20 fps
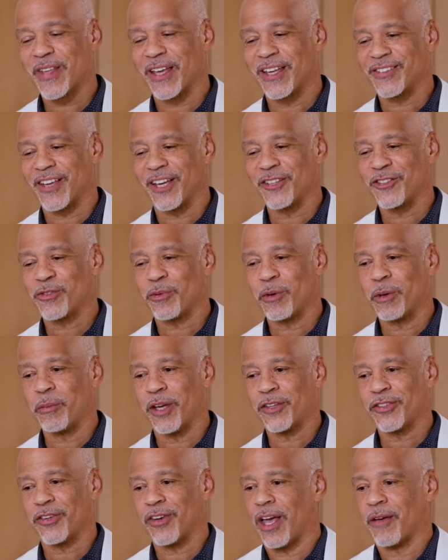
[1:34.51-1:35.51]
So I just want to
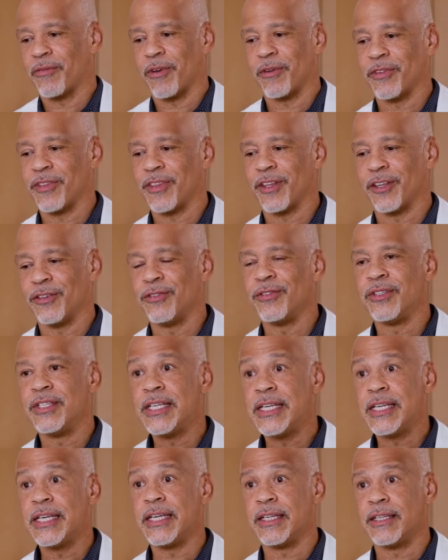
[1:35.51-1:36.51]
make sure you have everything you
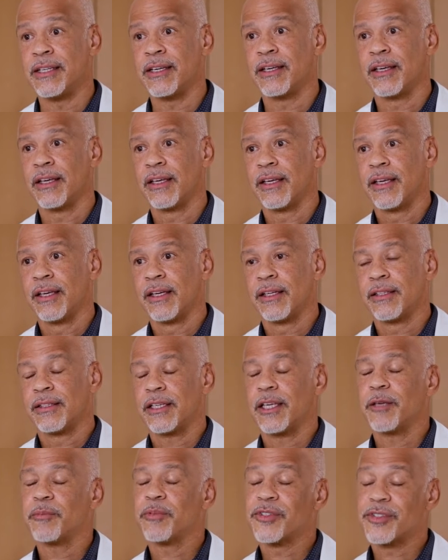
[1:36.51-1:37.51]
need to
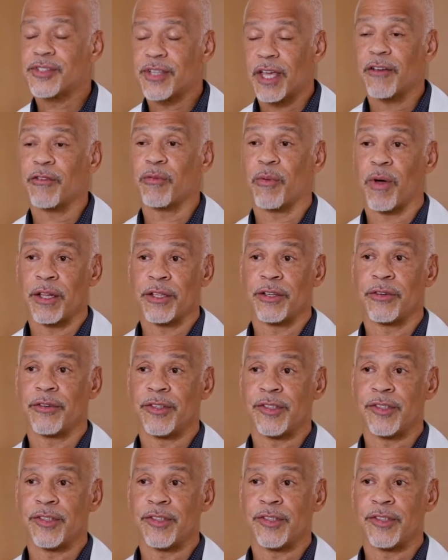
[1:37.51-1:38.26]
keep you safe while you're